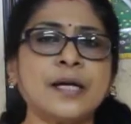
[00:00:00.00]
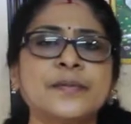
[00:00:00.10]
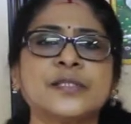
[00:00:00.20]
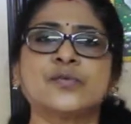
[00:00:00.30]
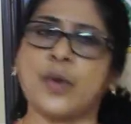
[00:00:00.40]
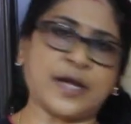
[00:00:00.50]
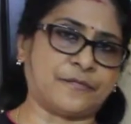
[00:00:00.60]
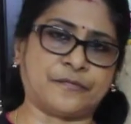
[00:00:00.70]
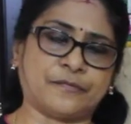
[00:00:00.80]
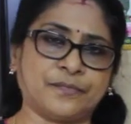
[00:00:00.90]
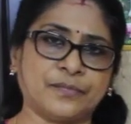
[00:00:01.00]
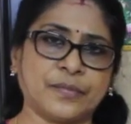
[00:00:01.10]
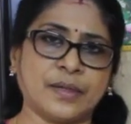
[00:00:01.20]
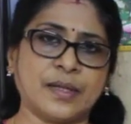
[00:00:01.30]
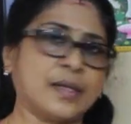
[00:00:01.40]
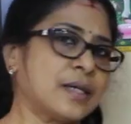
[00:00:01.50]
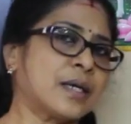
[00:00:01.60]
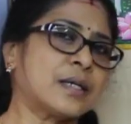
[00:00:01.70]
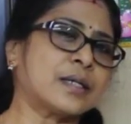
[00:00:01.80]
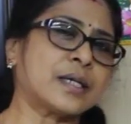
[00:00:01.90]
up his wife,
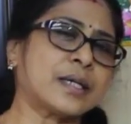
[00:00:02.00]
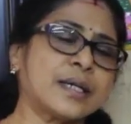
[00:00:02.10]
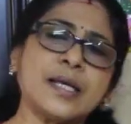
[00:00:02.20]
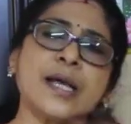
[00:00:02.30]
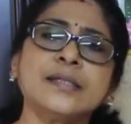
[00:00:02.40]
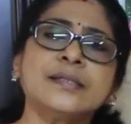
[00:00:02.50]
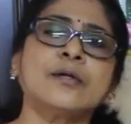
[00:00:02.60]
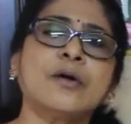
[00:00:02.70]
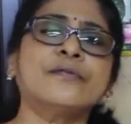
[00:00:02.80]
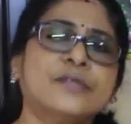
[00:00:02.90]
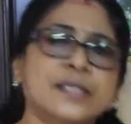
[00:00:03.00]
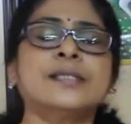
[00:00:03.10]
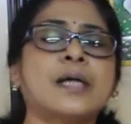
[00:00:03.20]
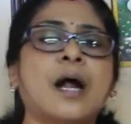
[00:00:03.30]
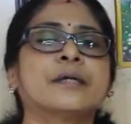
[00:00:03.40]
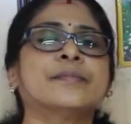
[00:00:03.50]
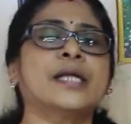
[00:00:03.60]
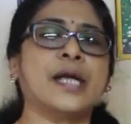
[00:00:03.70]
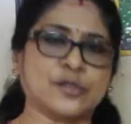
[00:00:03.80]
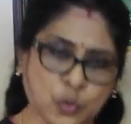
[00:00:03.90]
creates a lot of
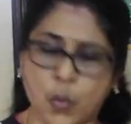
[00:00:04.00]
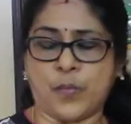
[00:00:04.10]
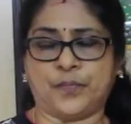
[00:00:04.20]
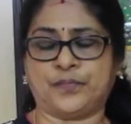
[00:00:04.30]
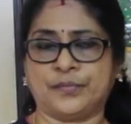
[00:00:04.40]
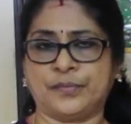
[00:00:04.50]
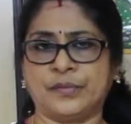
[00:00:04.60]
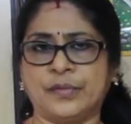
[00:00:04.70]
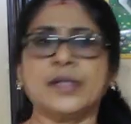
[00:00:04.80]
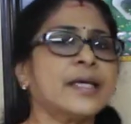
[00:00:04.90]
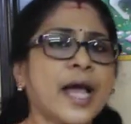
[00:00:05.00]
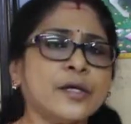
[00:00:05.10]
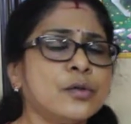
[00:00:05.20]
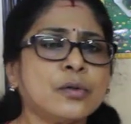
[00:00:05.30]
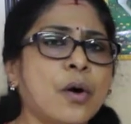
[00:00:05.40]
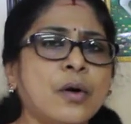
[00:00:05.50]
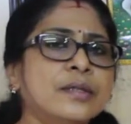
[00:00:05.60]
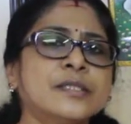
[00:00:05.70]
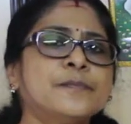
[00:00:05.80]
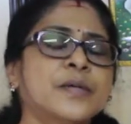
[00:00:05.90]
disharmony at home. Can you
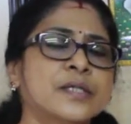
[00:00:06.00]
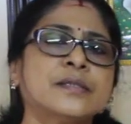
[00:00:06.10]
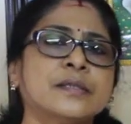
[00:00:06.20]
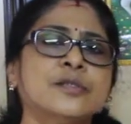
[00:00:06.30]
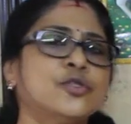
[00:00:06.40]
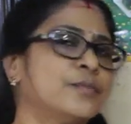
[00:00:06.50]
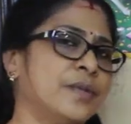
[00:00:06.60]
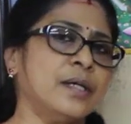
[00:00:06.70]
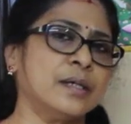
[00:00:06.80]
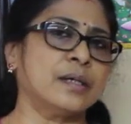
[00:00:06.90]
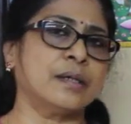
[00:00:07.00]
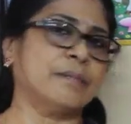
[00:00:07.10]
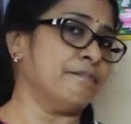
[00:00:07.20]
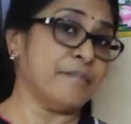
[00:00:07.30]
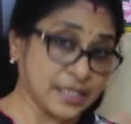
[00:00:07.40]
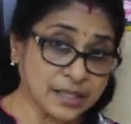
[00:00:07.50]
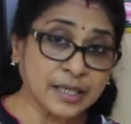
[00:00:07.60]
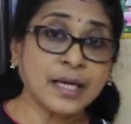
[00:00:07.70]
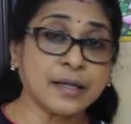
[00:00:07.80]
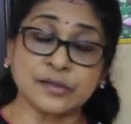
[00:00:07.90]
call this person to be
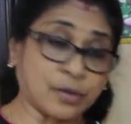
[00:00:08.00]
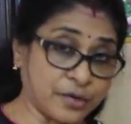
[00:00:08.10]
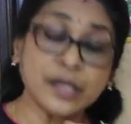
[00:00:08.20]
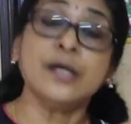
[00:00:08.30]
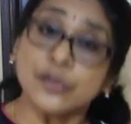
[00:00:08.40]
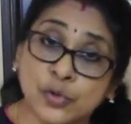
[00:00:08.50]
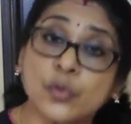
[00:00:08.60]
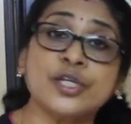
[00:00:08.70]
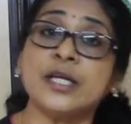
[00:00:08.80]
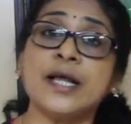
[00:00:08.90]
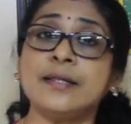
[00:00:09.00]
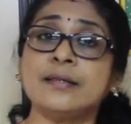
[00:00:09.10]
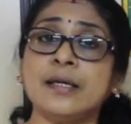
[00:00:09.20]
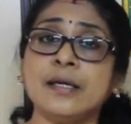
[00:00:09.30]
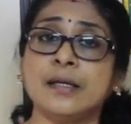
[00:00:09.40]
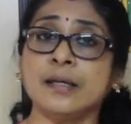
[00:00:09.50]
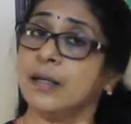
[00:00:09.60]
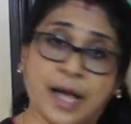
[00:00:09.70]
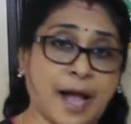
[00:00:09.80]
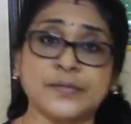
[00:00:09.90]
socially healthy?
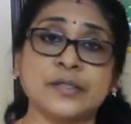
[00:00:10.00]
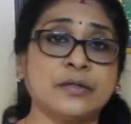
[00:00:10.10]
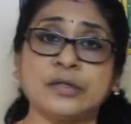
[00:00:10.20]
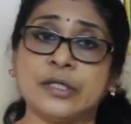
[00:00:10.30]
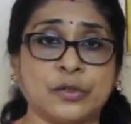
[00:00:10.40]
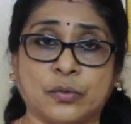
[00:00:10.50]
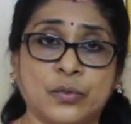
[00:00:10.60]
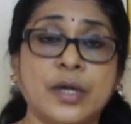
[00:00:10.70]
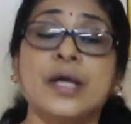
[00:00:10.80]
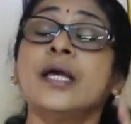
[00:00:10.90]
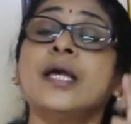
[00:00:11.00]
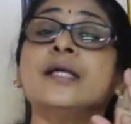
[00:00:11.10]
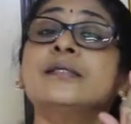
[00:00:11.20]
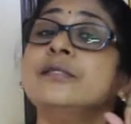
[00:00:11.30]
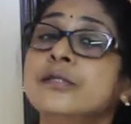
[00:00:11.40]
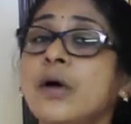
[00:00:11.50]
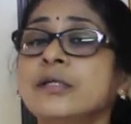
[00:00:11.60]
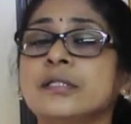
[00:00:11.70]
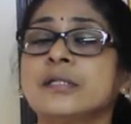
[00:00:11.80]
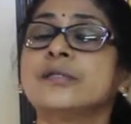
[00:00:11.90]
Absolutely no. He is
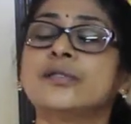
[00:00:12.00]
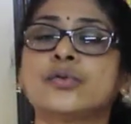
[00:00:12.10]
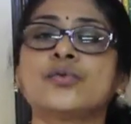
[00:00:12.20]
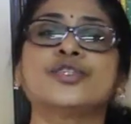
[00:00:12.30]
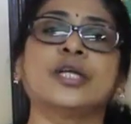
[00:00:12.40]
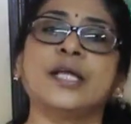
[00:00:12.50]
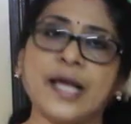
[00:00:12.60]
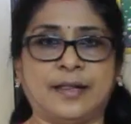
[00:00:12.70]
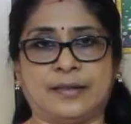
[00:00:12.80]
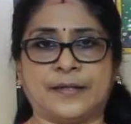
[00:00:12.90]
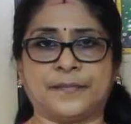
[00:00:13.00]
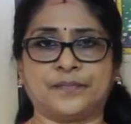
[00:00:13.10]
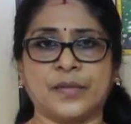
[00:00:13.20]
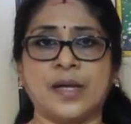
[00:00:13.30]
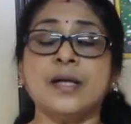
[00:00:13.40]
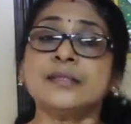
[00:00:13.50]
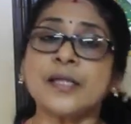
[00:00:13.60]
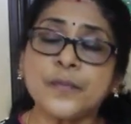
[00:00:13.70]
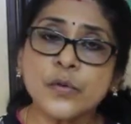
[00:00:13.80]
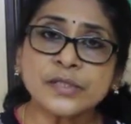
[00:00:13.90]
not socially healthy.
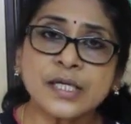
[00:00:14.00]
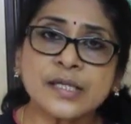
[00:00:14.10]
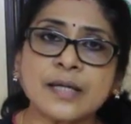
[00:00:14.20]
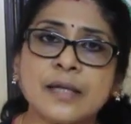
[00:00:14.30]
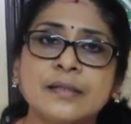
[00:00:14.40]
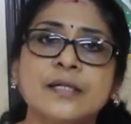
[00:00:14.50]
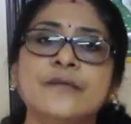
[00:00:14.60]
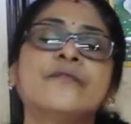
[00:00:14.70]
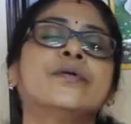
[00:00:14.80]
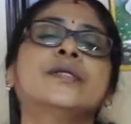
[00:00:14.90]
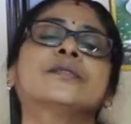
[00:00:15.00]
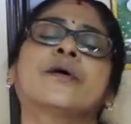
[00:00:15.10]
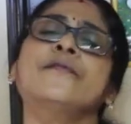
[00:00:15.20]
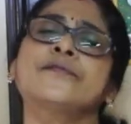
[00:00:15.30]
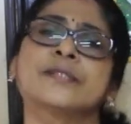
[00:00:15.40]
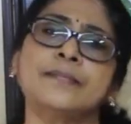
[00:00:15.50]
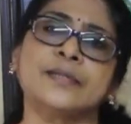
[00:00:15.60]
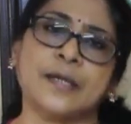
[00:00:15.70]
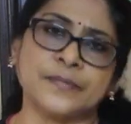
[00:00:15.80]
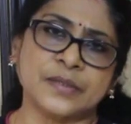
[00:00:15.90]
Suppose he is under the influence of some
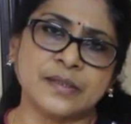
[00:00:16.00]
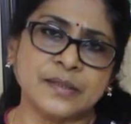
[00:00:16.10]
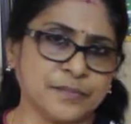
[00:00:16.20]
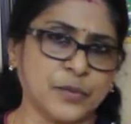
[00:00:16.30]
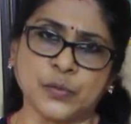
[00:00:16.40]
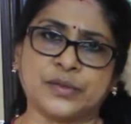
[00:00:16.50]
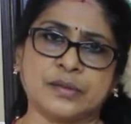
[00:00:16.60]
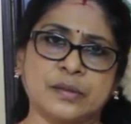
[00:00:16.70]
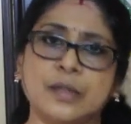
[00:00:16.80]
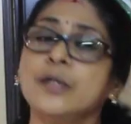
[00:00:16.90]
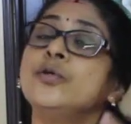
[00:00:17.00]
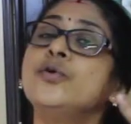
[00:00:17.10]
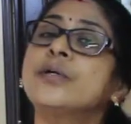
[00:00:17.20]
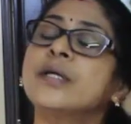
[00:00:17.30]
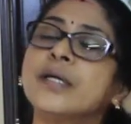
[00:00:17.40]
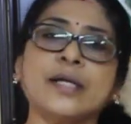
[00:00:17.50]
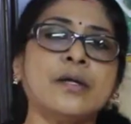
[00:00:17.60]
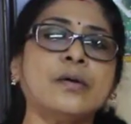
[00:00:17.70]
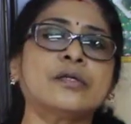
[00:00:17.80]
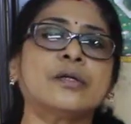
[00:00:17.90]
substance abuse. You
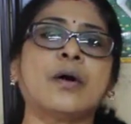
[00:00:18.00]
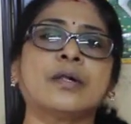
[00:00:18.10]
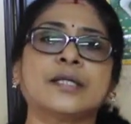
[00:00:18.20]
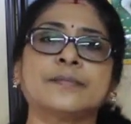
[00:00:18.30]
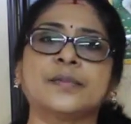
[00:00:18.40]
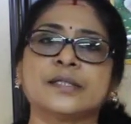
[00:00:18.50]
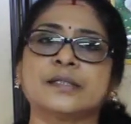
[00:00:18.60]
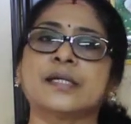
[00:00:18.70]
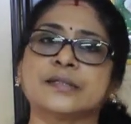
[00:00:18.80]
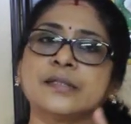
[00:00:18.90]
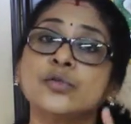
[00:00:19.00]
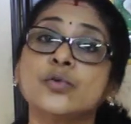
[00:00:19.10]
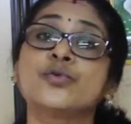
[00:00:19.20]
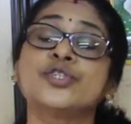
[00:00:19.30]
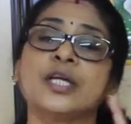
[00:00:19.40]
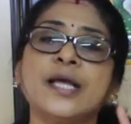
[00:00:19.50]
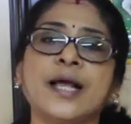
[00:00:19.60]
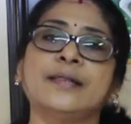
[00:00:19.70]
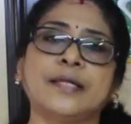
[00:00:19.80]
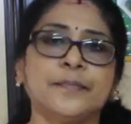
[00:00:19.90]
cannot call that person as a socially
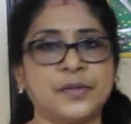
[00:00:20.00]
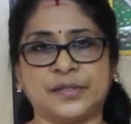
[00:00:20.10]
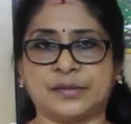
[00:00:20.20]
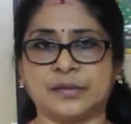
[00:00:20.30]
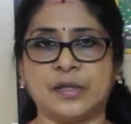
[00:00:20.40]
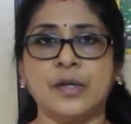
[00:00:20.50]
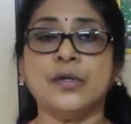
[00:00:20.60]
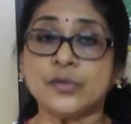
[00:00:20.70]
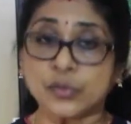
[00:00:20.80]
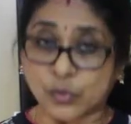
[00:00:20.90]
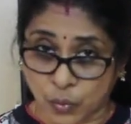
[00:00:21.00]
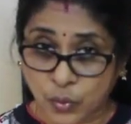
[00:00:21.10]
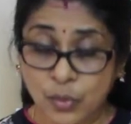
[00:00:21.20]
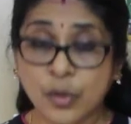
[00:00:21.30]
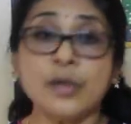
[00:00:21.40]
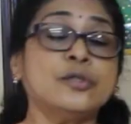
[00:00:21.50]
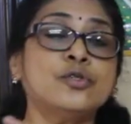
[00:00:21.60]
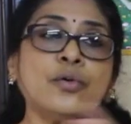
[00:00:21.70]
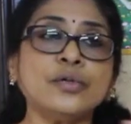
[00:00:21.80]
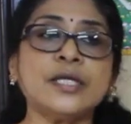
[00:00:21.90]
healthy person. So,
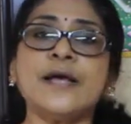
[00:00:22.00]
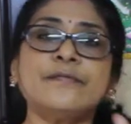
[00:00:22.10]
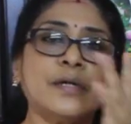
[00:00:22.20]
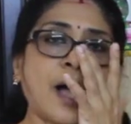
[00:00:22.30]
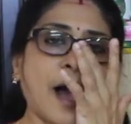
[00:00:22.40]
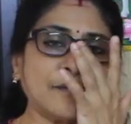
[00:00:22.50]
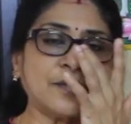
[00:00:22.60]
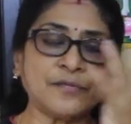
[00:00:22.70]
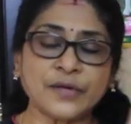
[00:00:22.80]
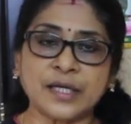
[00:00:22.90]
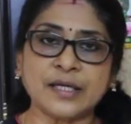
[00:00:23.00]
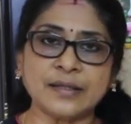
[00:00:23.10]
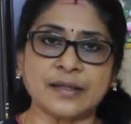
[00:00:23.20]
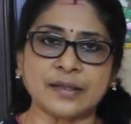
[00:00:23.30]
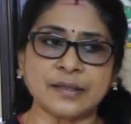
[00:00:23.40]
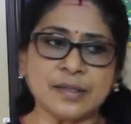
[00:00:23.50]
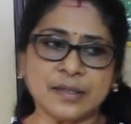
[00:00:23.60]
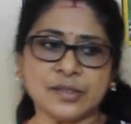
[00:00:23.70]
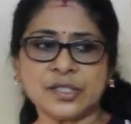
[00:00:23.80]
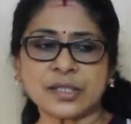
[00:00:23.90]
don't ever have the feeling that
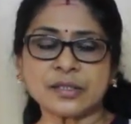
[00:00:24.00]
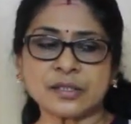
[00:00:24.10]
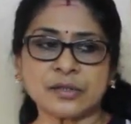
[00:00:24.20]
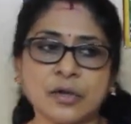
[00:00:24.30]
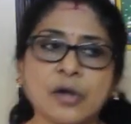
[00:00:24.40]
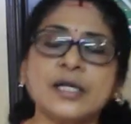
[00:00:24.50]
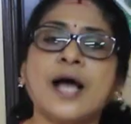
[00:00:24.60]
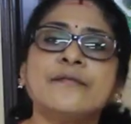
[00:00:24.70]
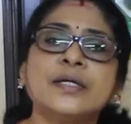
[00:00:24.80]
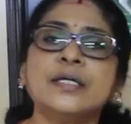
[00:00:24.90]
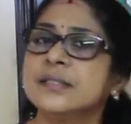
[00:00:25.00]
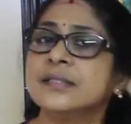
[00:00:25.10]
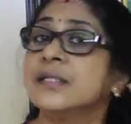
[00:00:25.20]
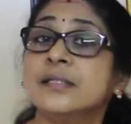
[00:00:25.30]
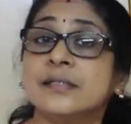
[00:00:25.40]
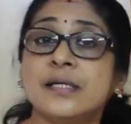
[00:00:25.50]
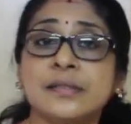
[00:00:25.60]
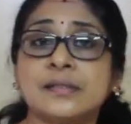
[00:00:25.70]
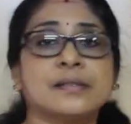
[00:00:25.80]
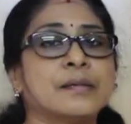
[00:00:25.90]
just not having a disease
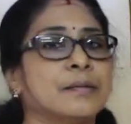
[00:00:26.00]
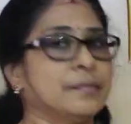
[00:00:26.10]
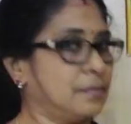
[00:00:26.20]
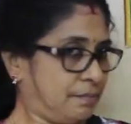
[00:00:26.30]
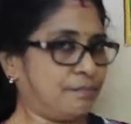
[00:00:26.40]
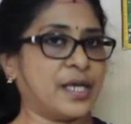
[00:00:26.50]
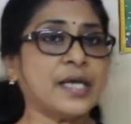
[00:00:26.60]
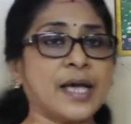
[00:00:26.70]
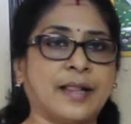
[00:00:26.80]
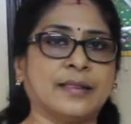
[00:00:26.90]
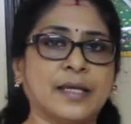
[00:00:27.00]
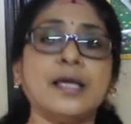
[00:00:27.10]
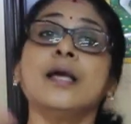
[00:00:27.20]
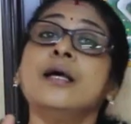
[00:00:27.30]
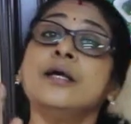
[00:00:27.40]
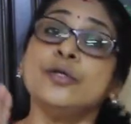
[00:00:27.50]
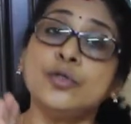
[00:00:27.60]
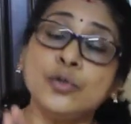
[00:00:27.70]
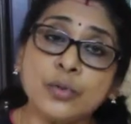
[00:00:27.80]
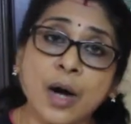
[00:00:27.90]
is being healthy.
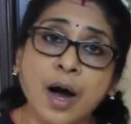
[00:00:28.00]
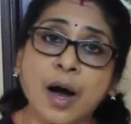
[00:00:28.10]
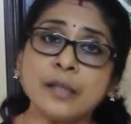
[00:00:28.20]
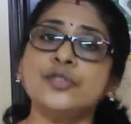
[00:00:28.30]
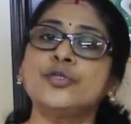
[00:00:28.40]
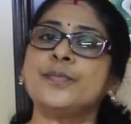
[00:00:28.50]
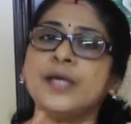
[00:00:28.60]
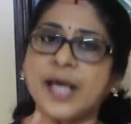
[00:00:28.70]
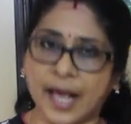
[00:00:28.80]
You are to be